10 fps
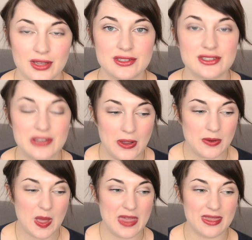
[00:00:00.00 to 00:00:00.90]
So
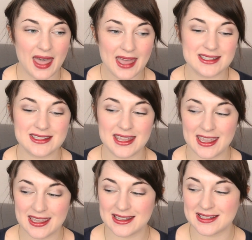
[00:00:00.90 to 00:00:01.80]
that
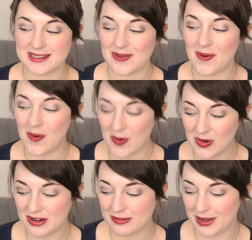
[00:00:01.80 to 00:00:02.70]
is all
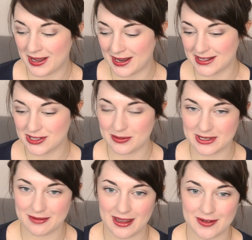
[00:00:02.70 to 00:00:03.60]
of my top
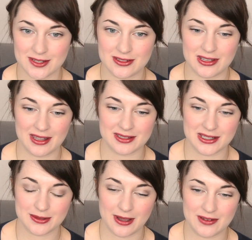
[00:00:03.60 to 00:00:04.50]
10 favourites of
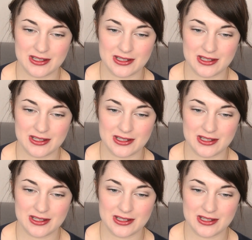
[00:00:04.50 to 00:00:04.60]
2012.